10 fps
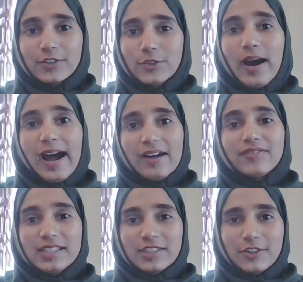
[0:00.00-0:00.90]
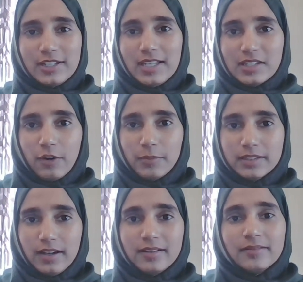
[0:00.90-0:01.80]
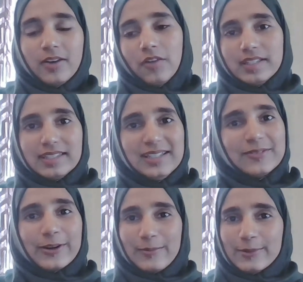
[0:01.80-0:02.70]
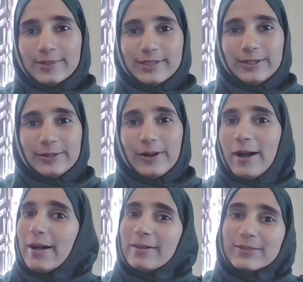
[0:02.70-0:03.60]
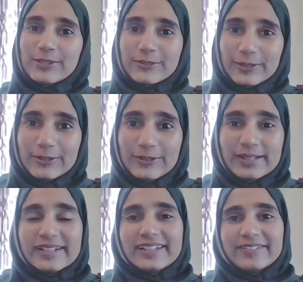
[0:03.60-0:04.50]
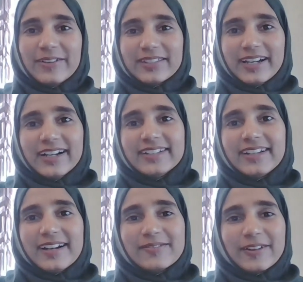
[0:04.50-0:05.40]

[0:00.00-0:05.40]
And so you have these thirty days of Ramadan. Obviously, we're almost, you know, almost through Ramadan.